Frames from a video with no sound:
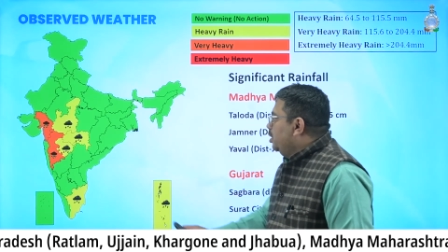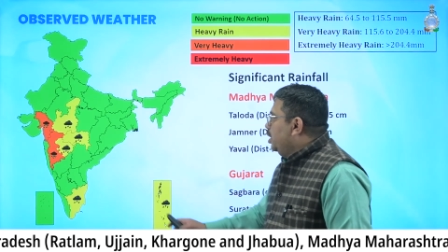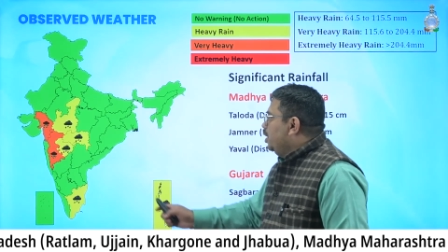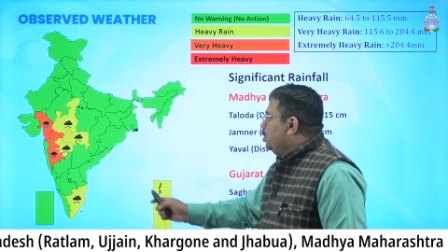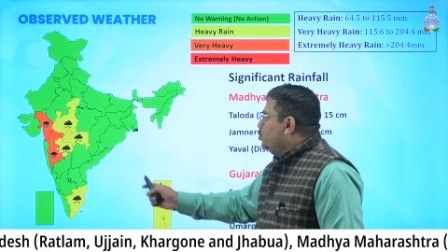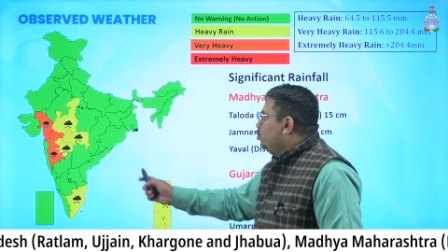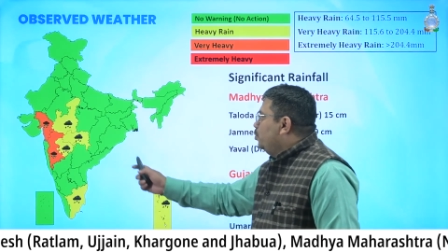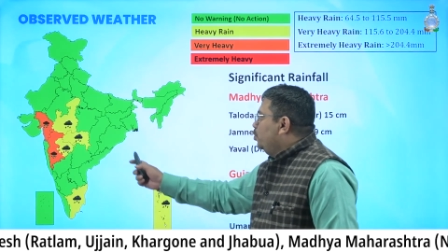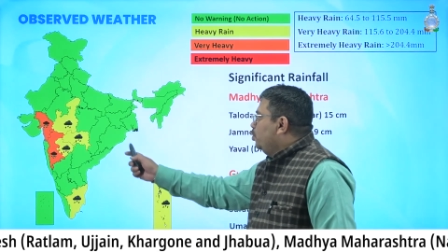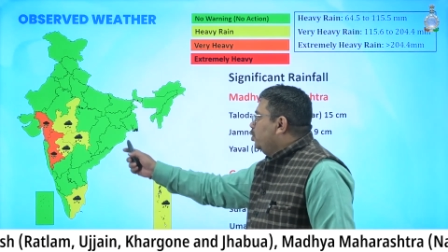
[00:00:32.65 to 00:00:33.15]

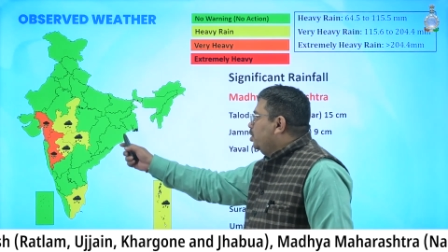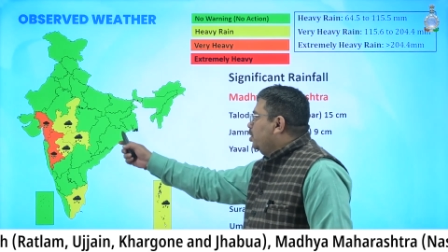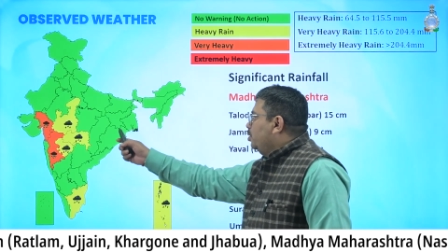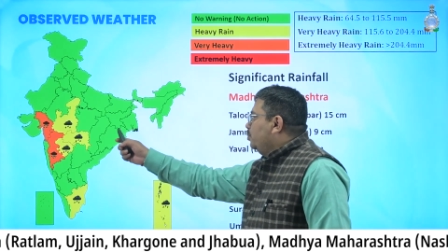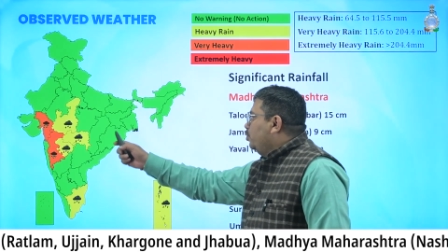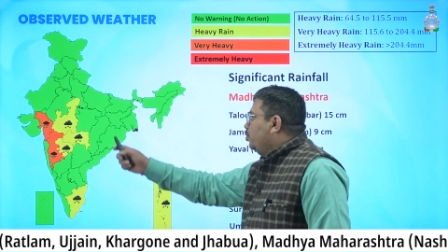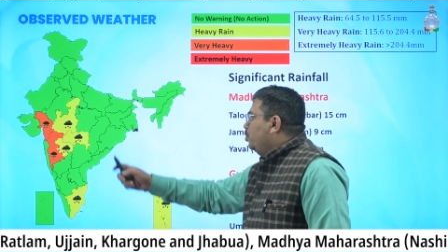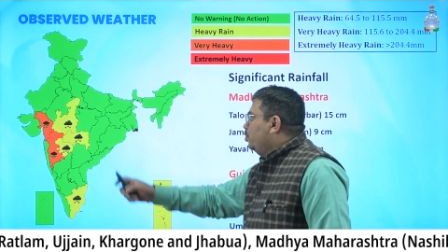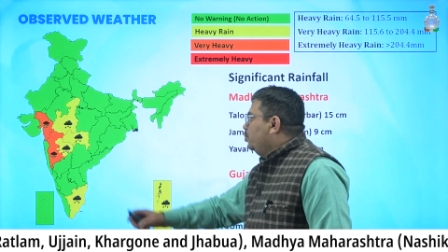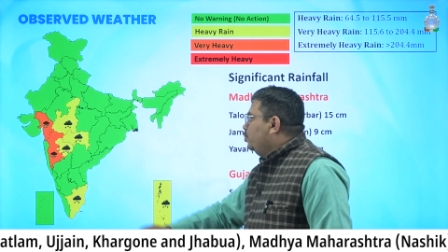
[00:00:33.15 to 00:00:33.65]
light to moderate
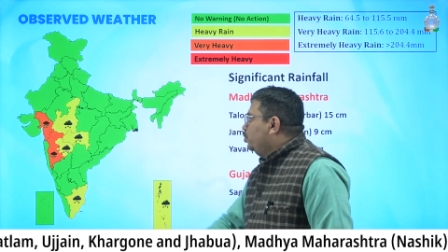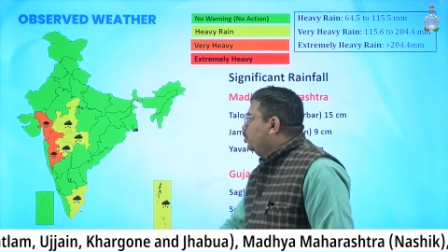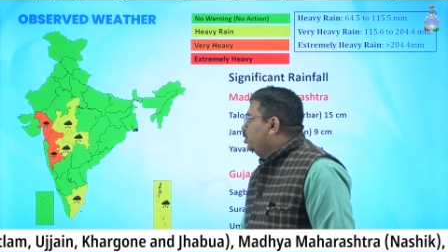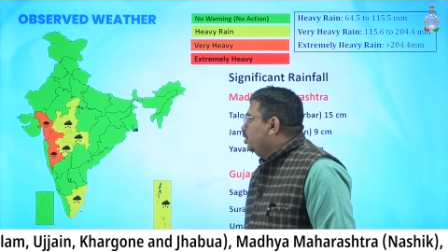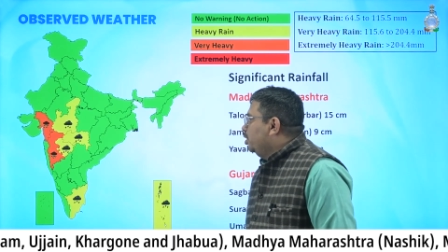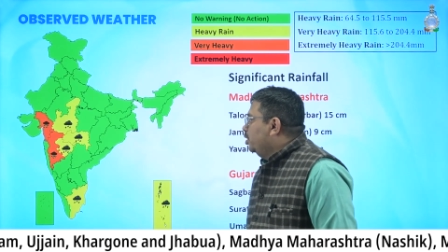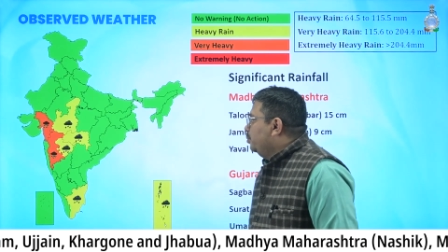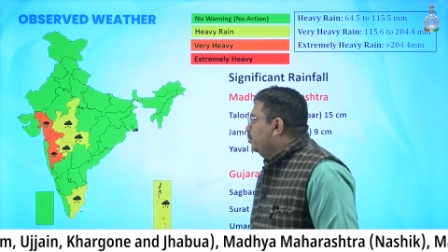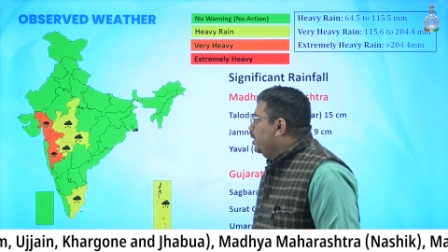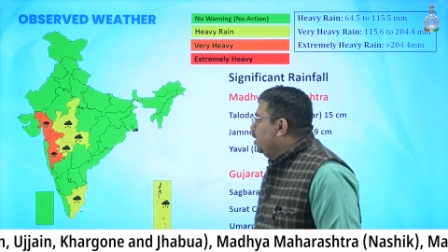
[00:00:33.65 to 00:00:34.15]
rainfall
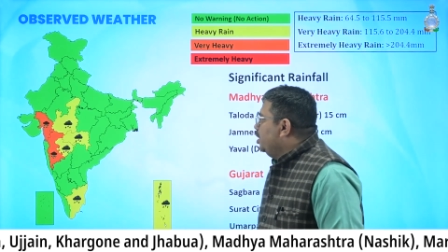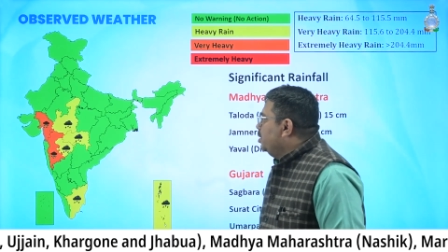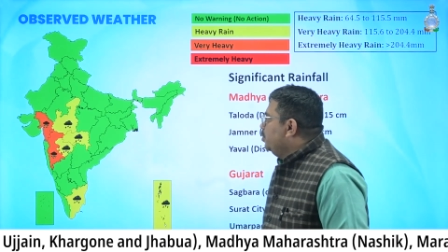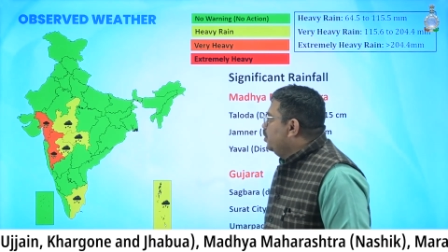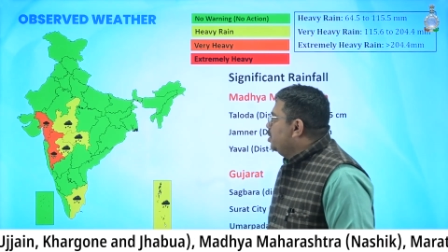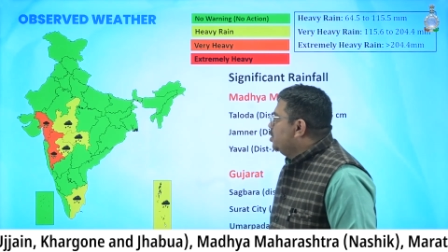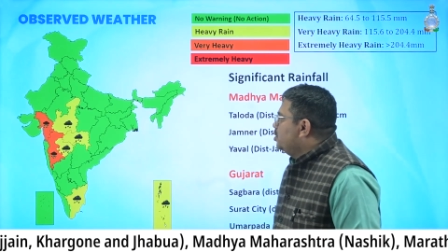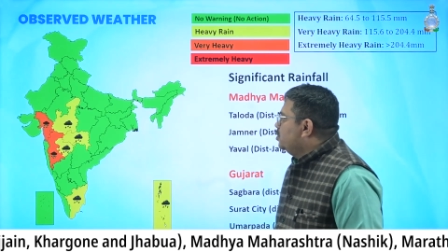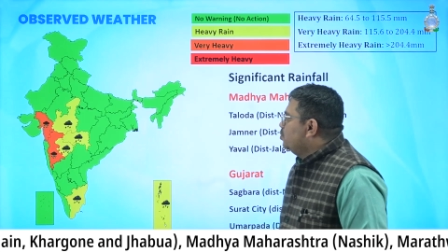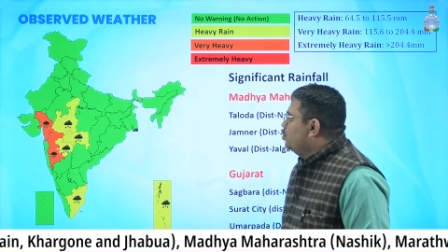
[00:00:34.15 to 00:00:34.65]
reported at many
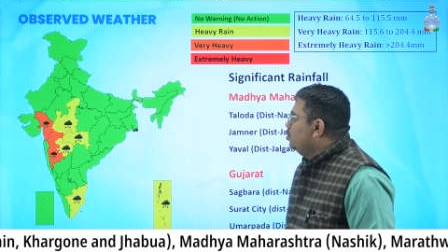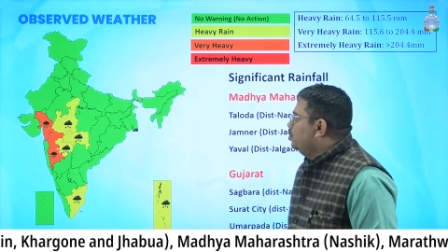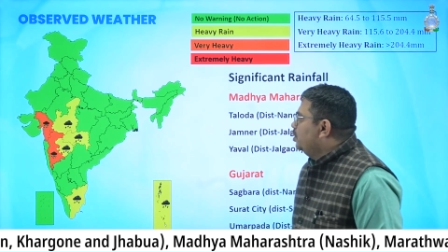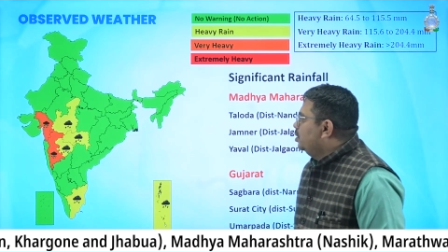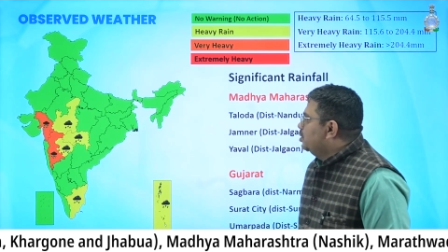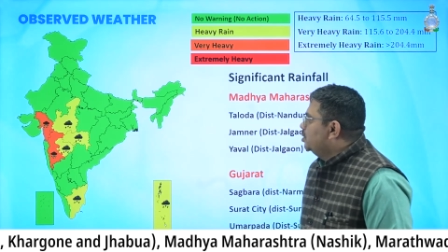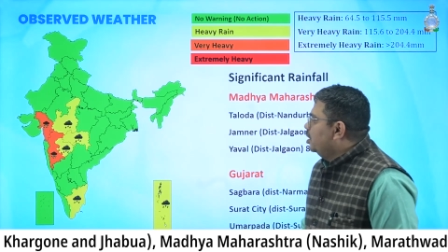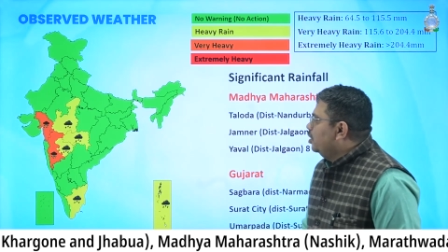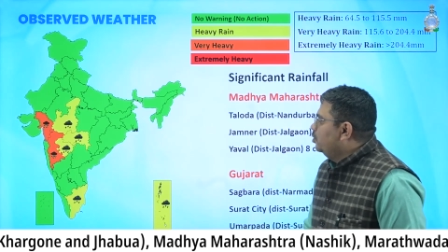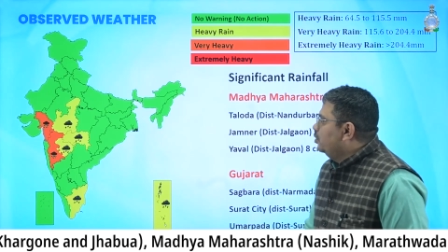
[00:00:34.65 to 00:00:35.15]
places over
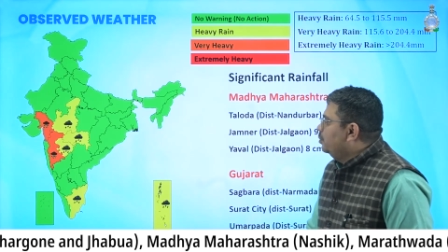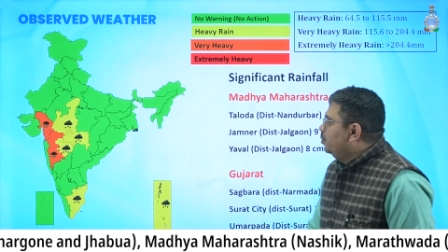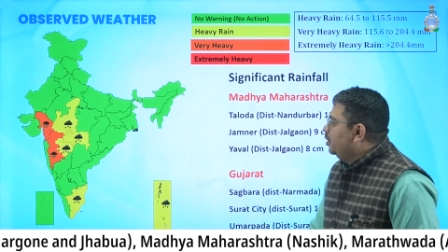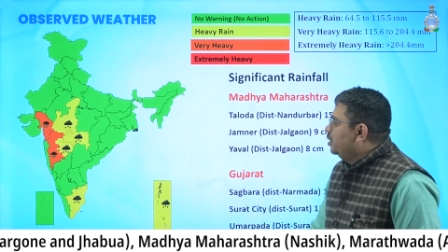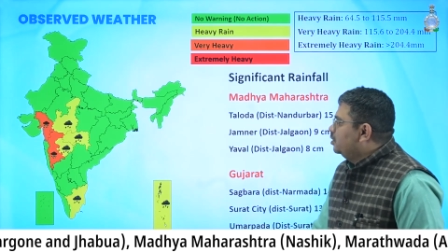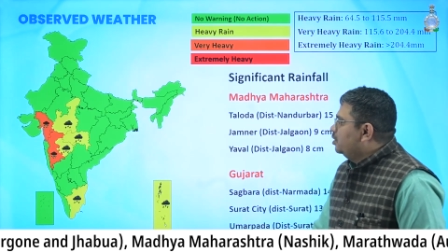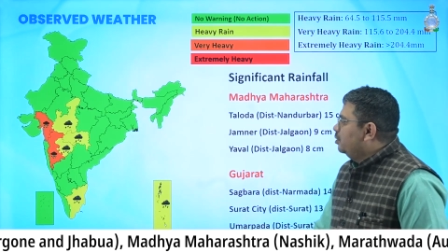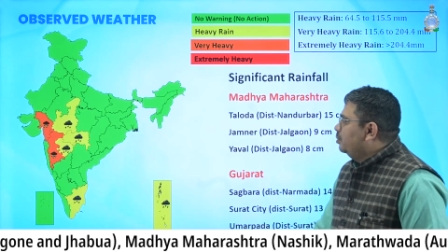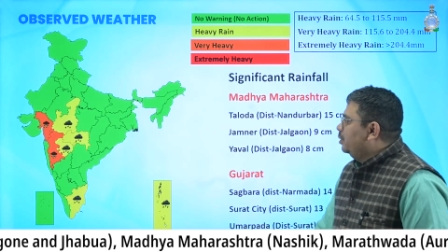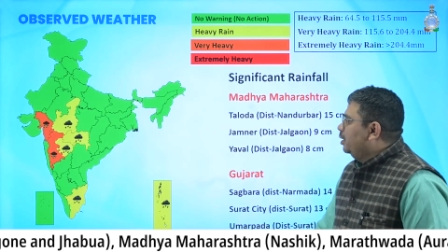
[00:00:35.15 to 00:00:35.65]
southern
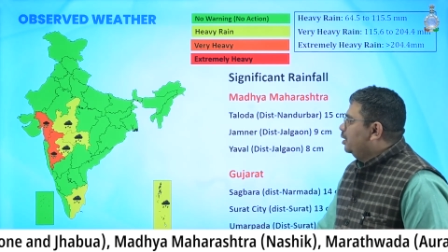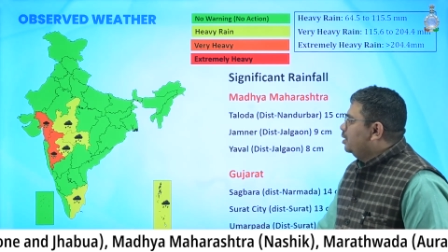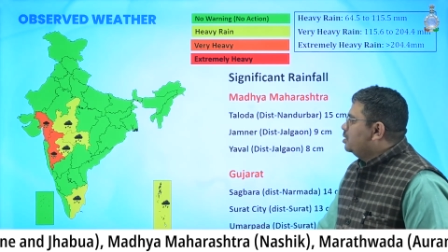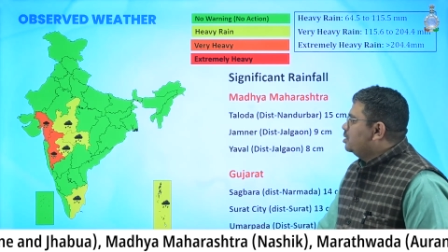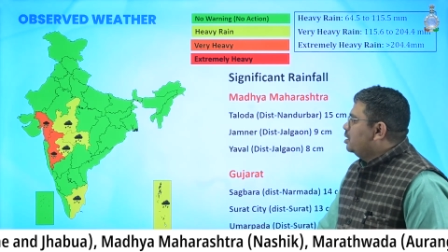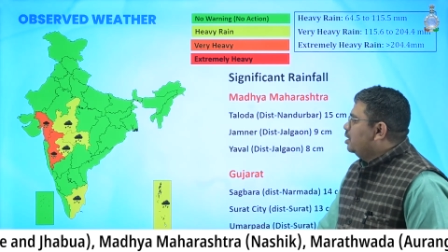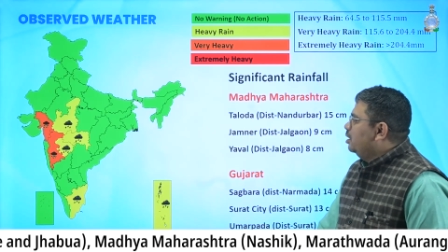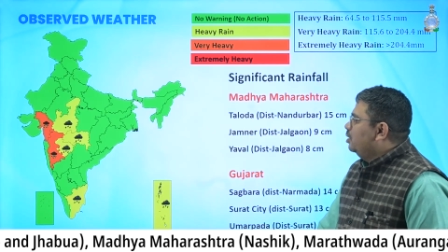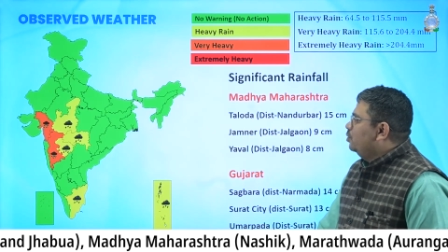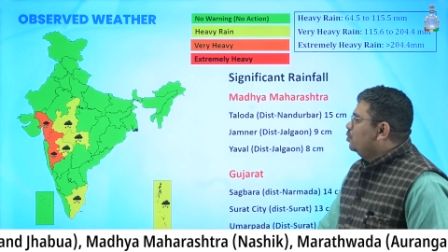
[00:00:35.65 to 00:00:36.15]
parts of
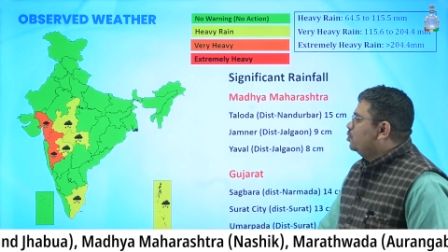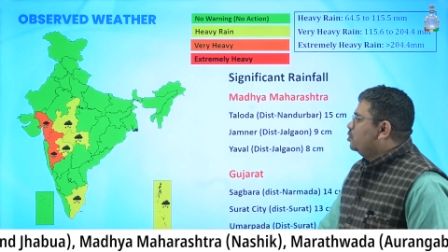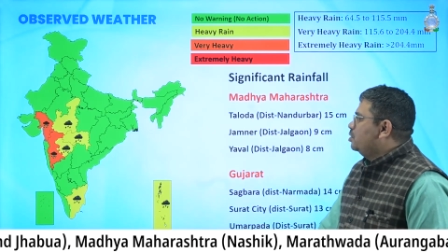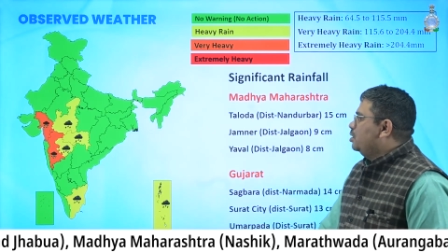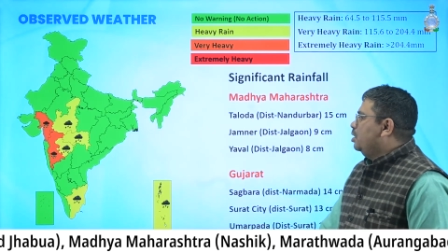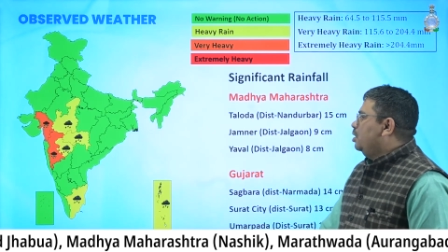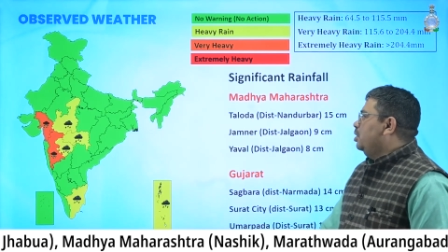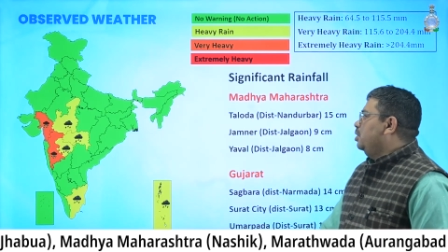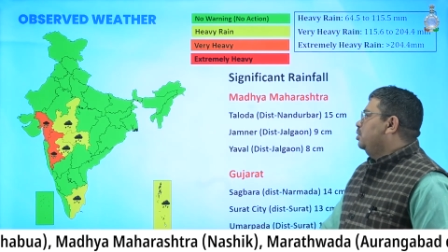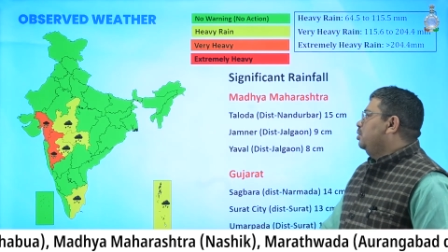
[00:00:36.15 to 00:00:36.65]
Rajasthan,
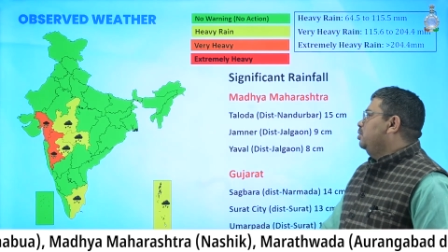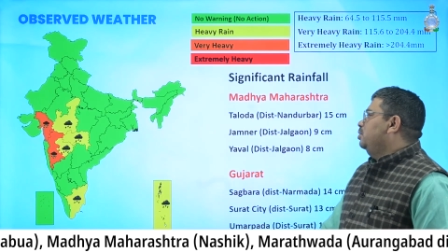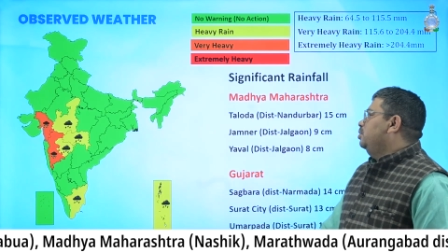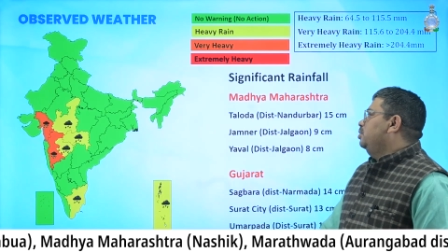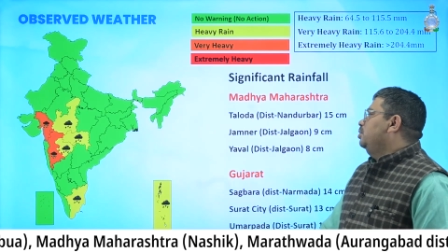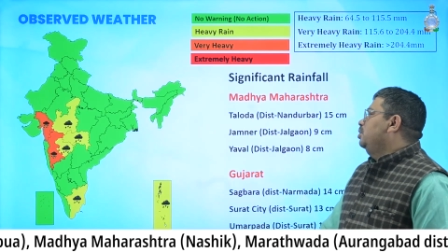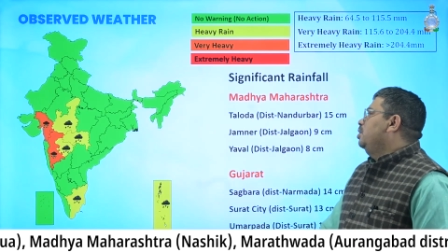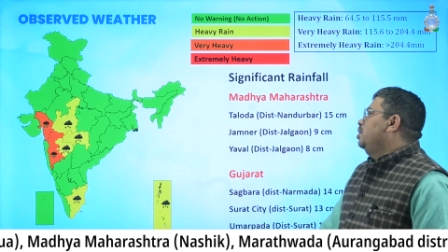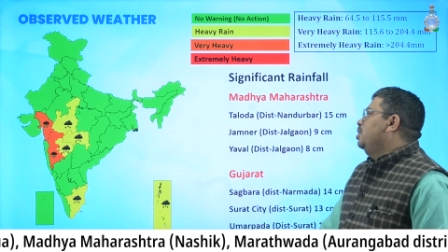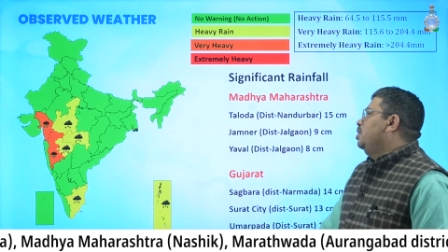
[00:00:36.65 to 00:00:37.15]
Gujarat, uh,